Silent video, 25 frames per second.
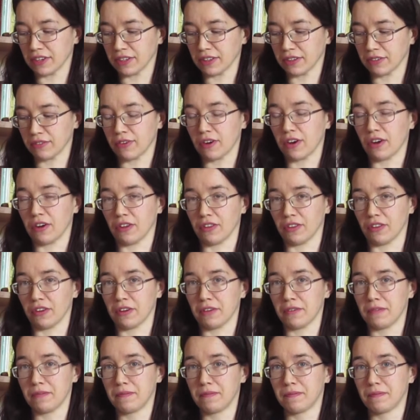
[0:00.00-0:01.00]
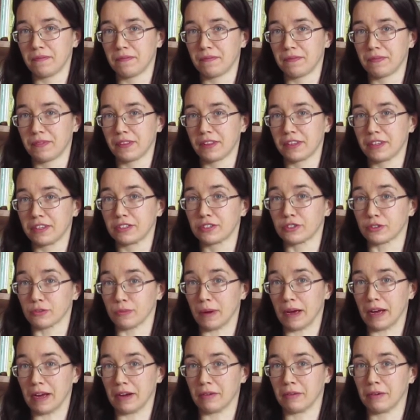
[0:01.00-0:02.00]
the father
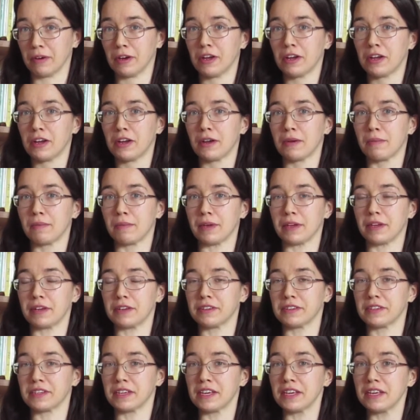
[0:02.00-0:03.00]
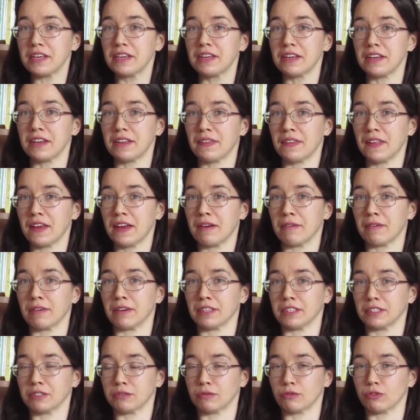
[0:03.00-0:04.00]
somehow, because he, in their
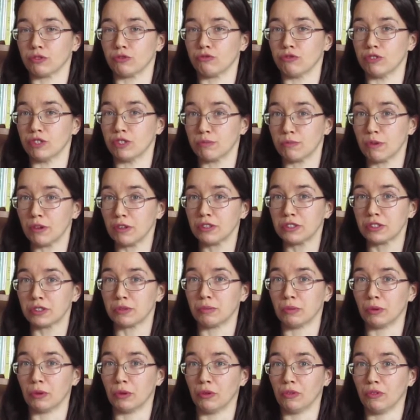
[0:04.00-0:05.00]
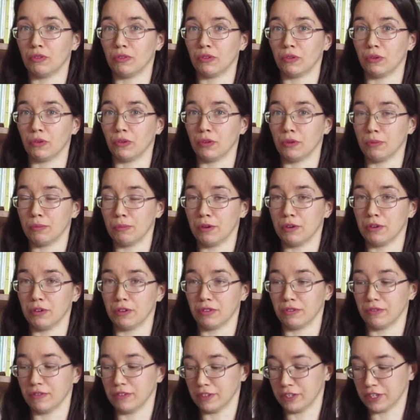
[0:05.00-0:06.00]
eyes, was responsible for the birth
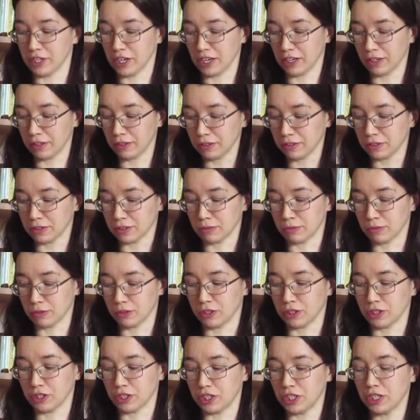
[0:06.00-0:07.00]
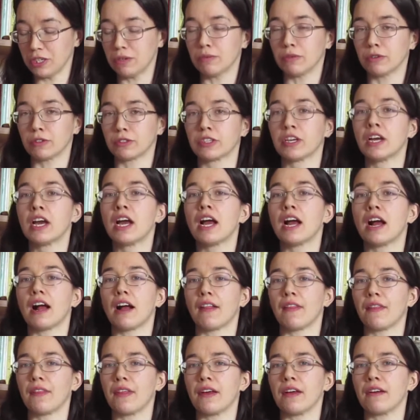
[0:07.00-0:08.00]
of the child as much as she was,
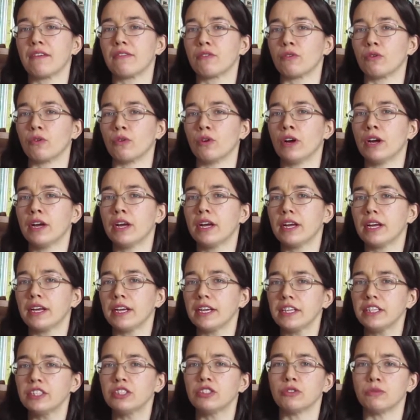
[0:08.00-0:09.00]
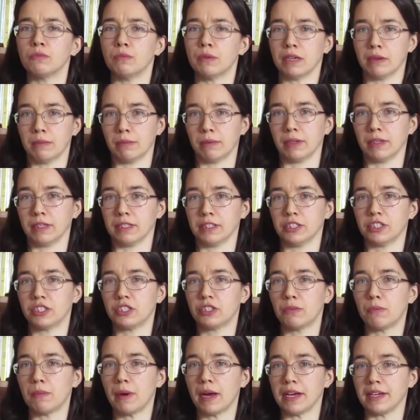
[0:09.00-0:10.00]
and therefore he should be obliged to
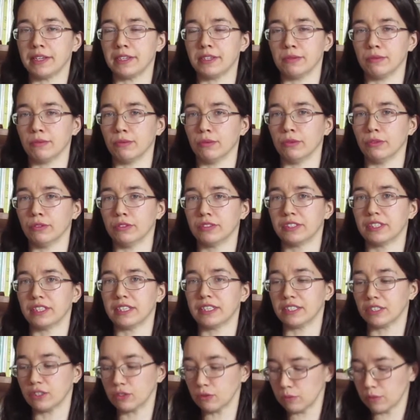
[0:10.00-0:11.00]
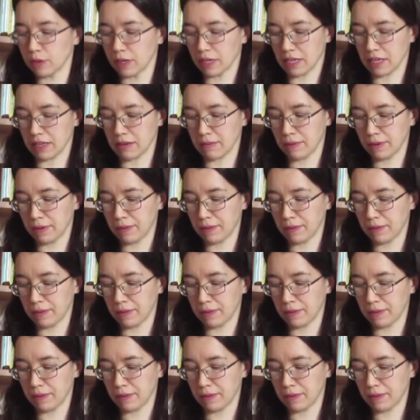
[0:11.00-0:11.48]
pay towards its upkeep.